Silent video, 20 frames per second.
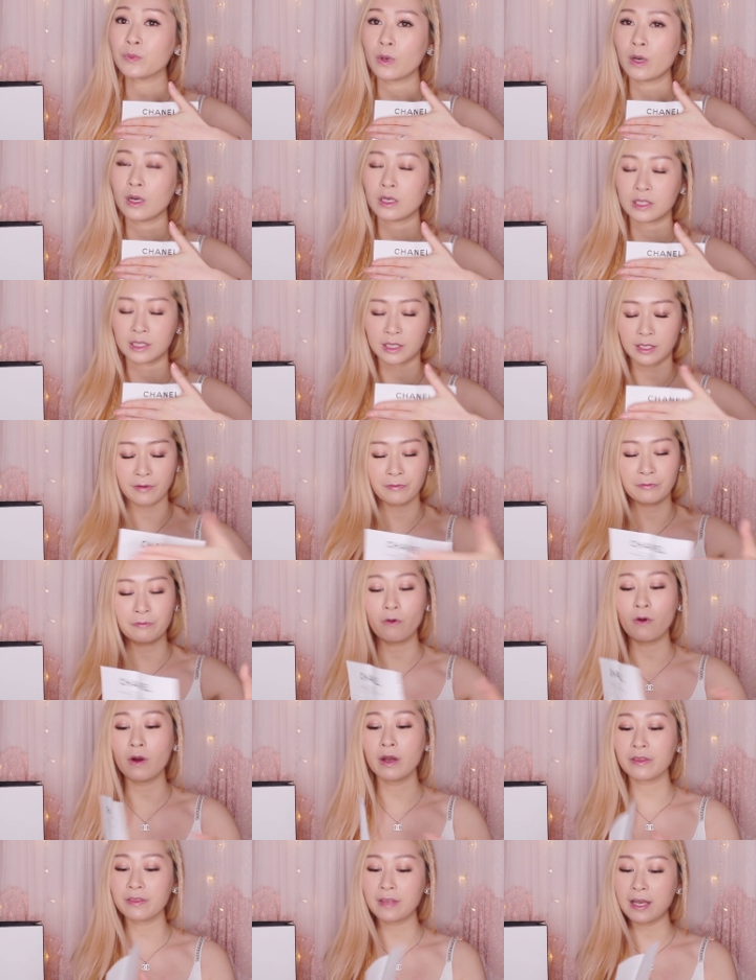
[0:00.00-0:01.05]
was
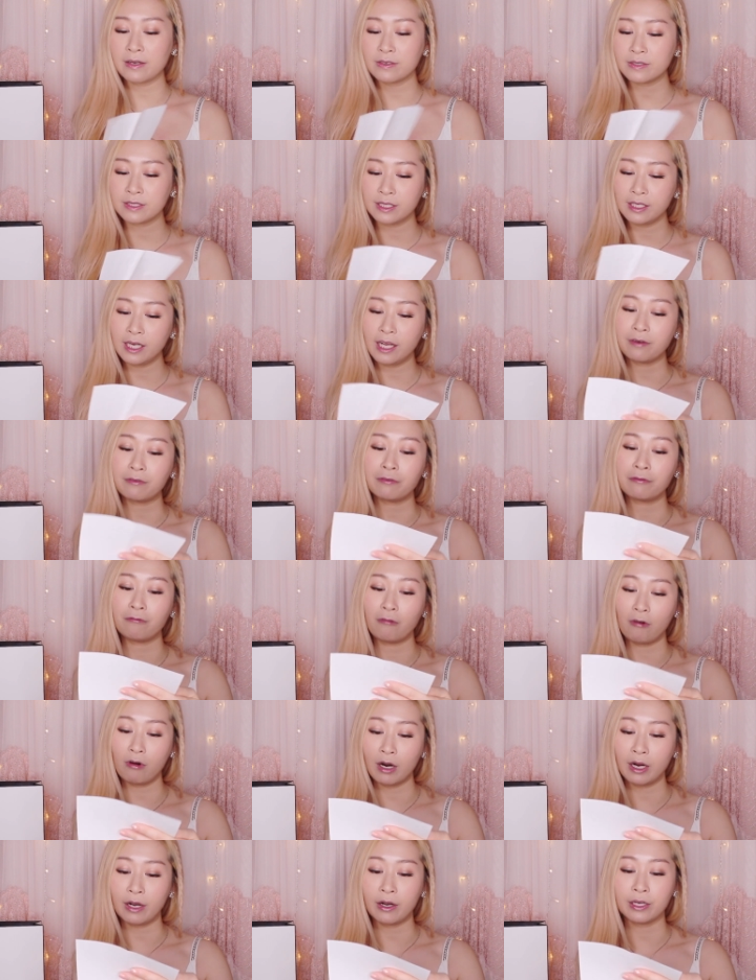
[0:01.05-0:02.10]
4,400
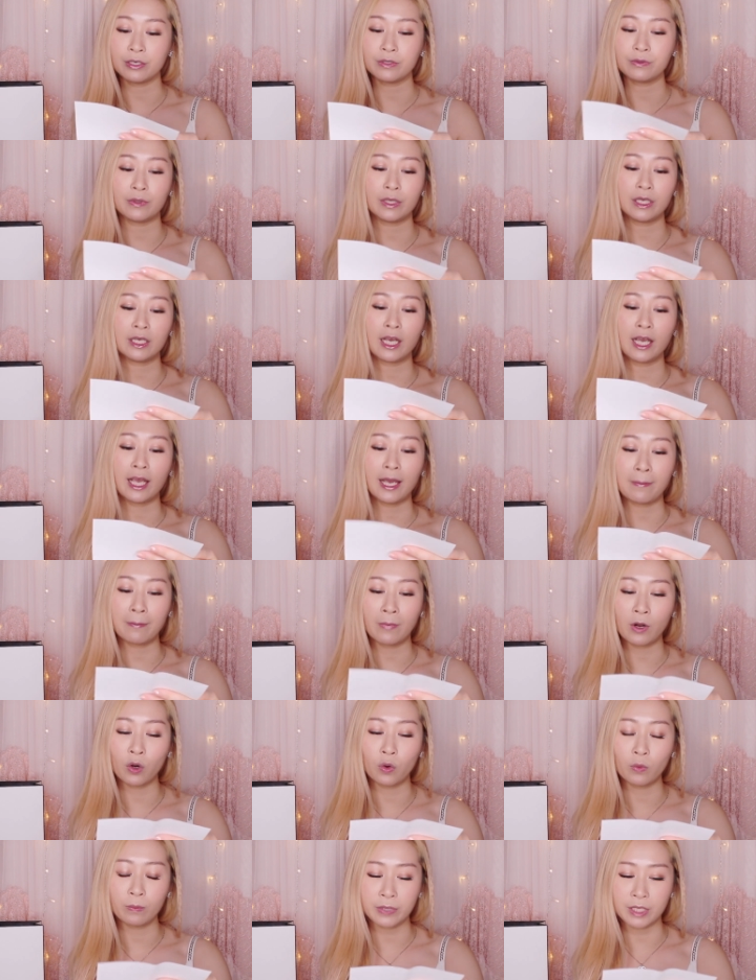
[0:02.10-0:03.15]

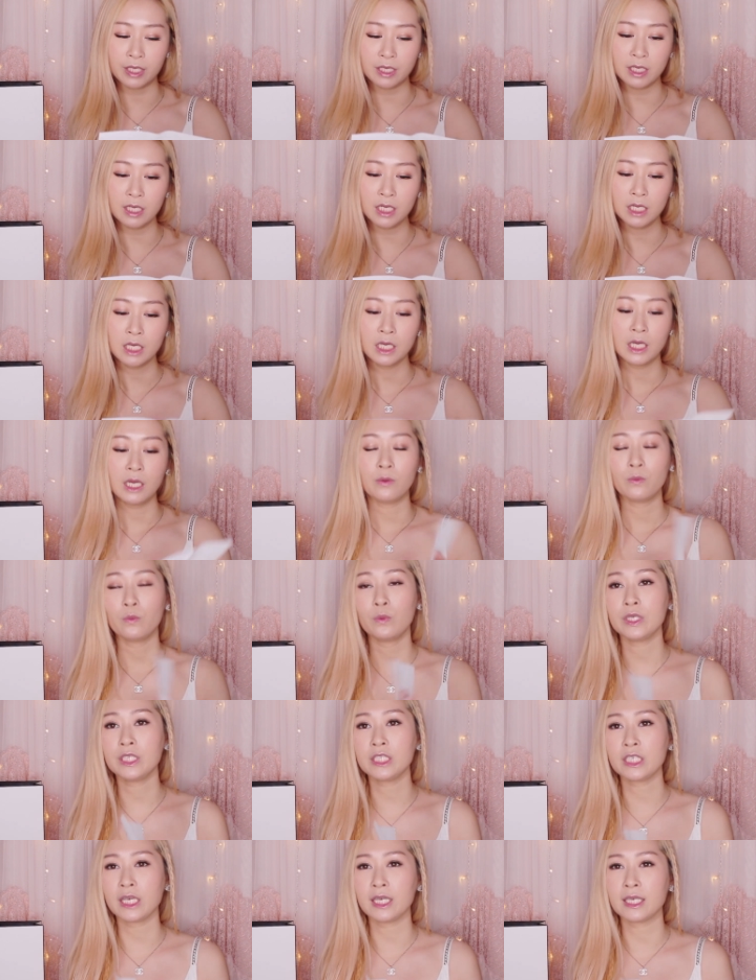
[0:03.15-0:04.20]
MOP,
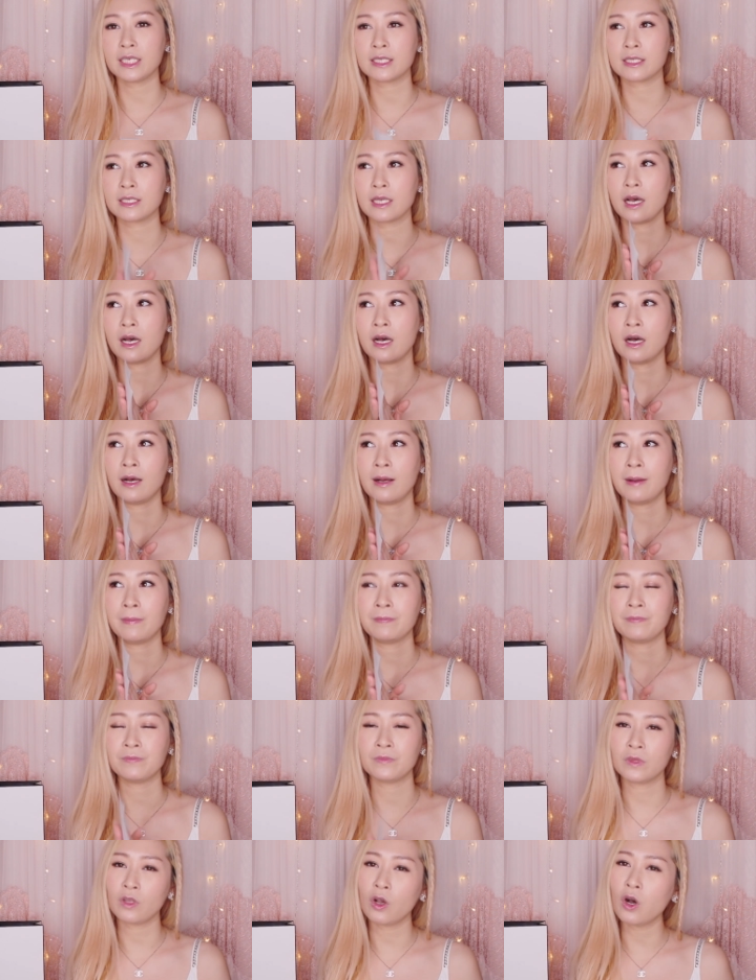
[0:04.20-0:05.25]
which is
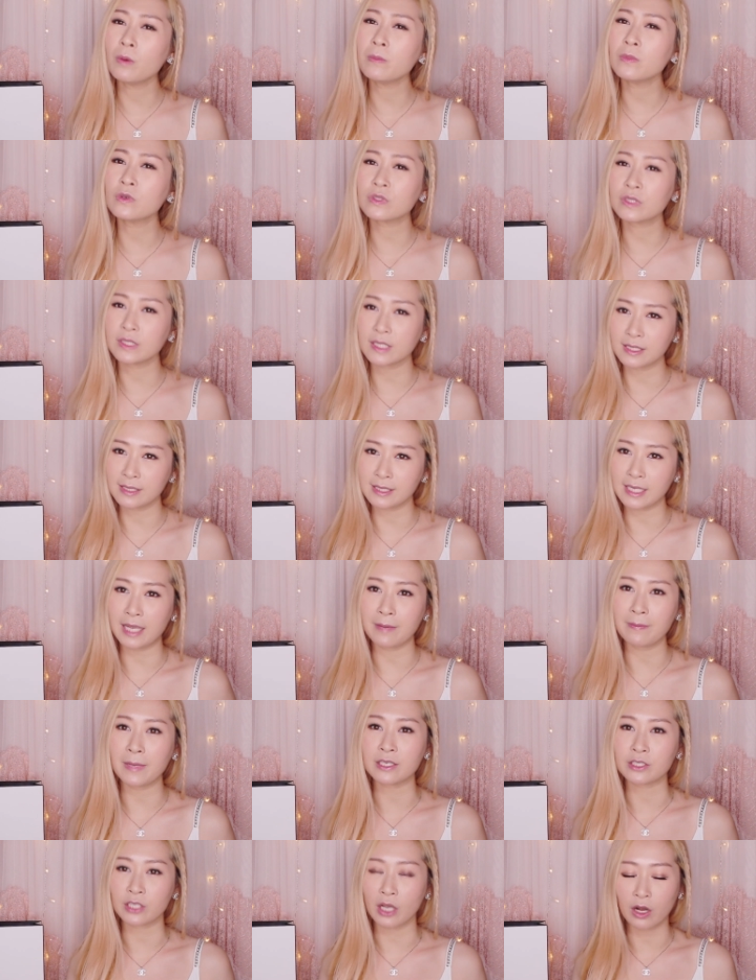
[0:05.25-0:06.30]
almost the
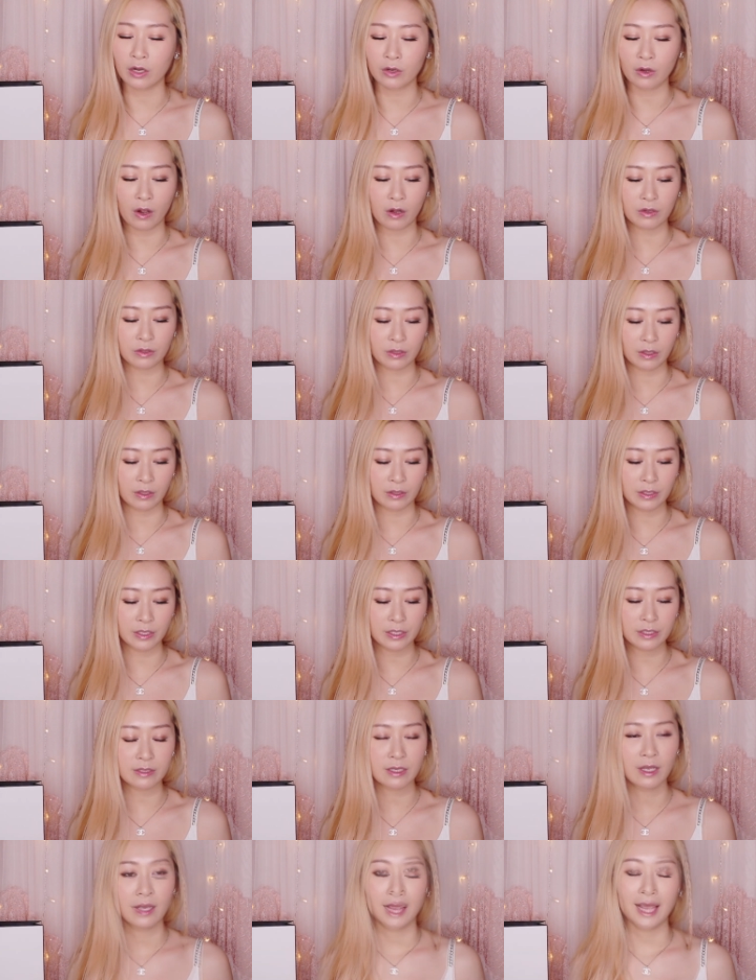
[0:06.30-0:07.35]
same as Hong Kong
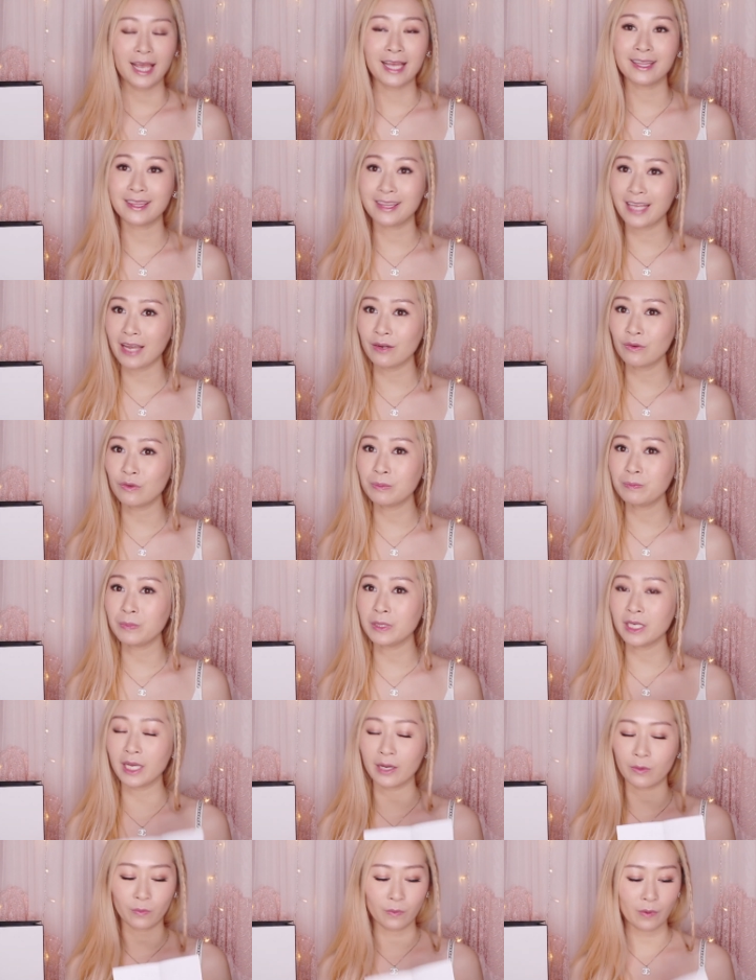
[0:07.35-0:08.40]
dollars, and that would
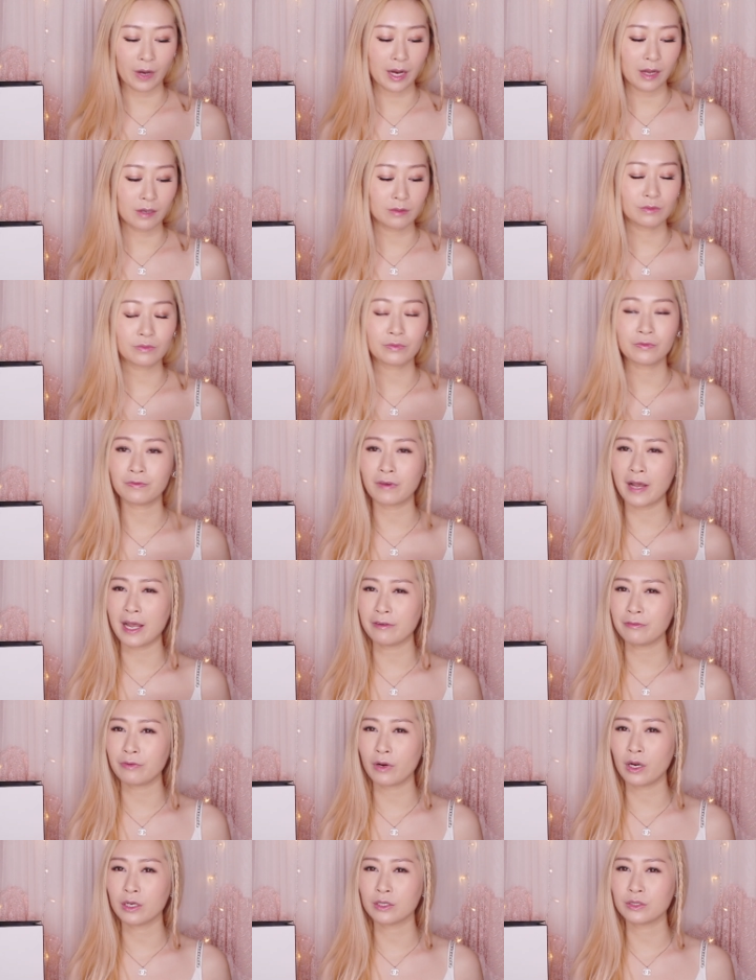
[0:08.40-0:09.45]
be around
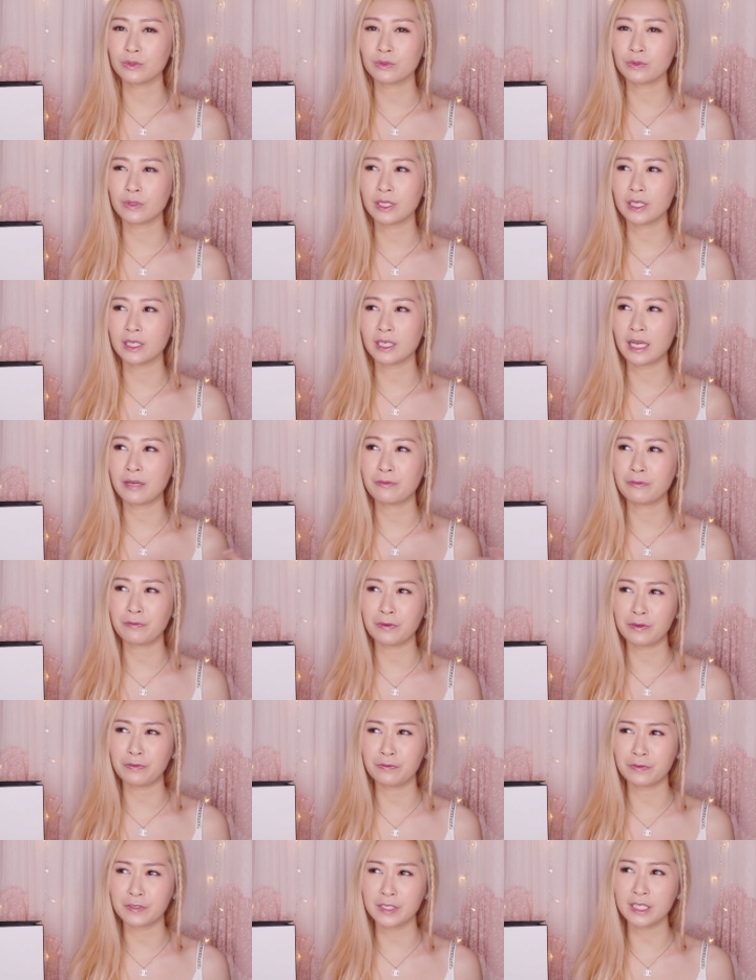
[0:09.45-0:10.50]

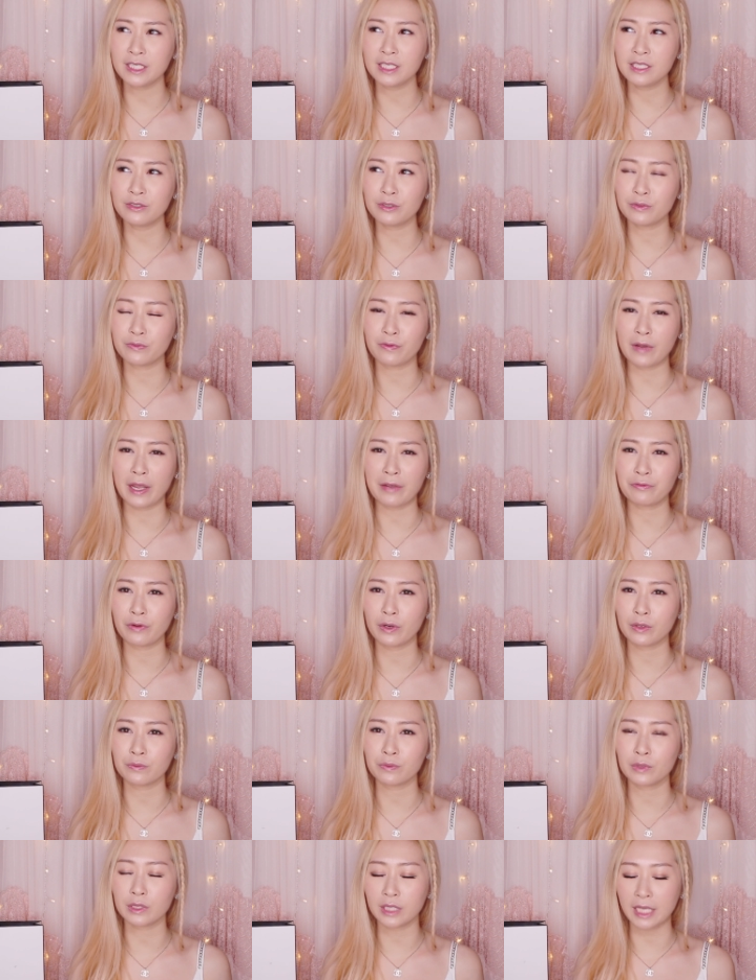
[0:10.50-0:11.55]
550 to
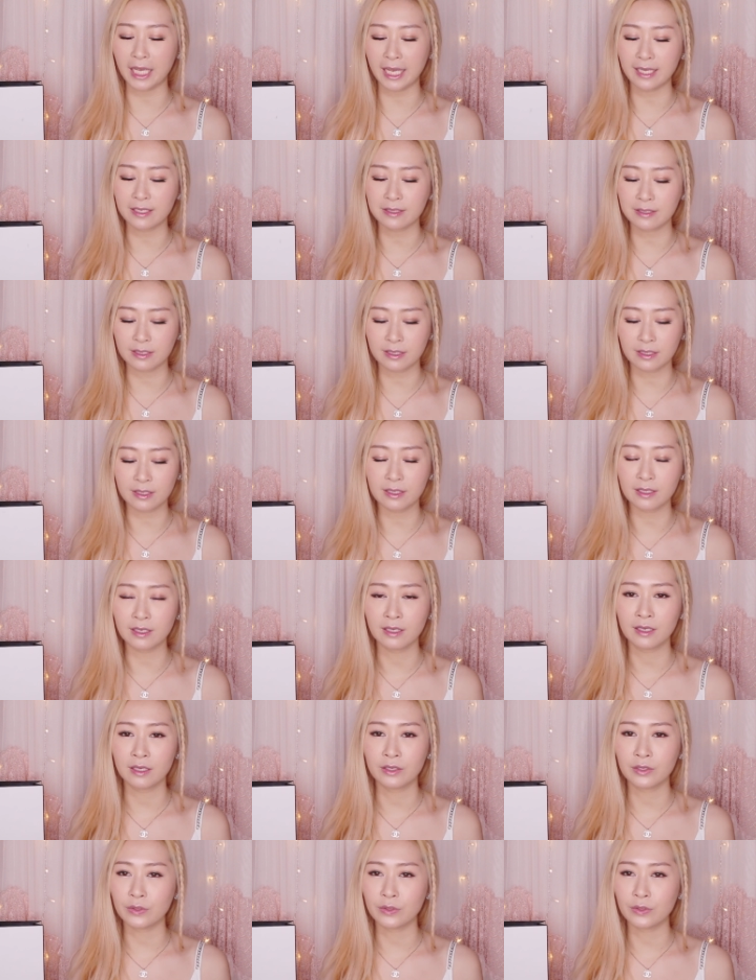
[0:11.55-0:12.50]
580